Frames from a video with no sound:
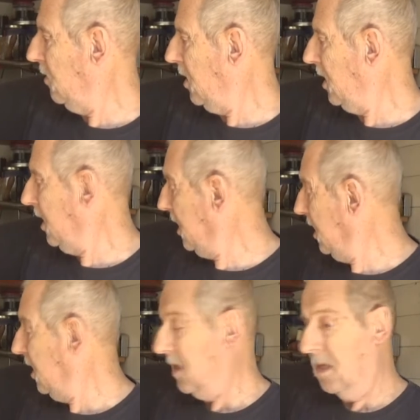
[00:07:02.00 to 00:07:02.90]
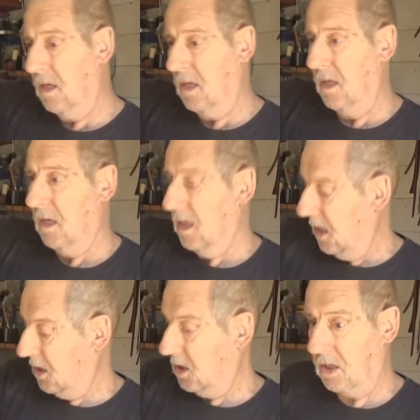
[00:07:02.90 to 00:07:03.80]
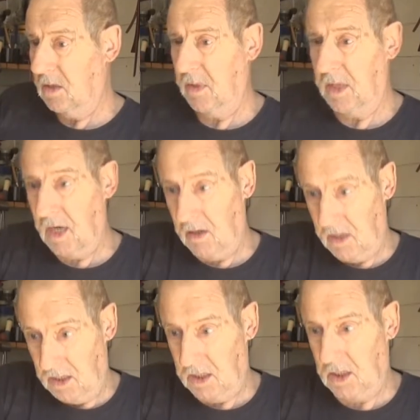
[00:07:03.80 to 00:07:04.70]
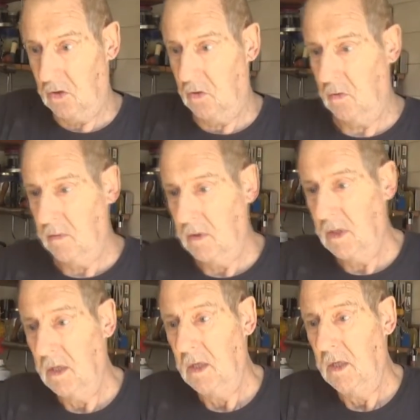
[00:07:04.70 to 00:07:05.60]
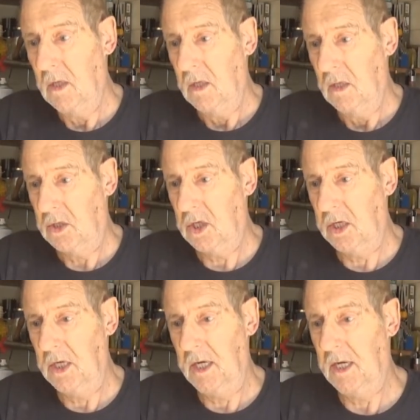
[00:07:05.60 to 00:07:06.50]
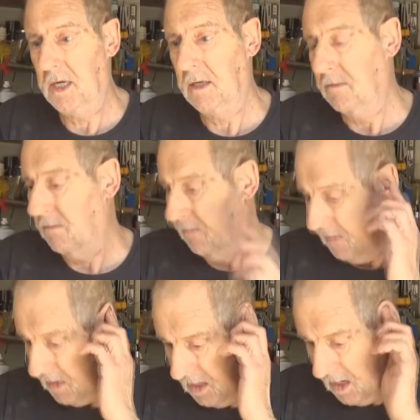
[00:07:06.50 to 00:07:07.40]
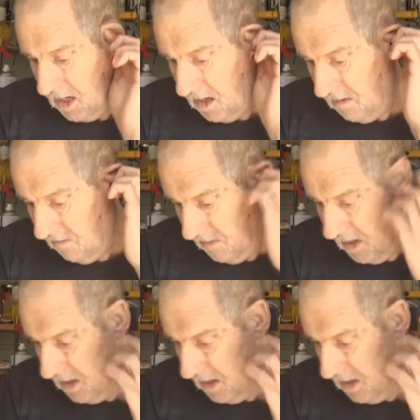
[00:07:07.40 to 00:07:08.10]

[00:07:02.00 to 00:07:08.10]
one here, that's going to be going in this little tin here. The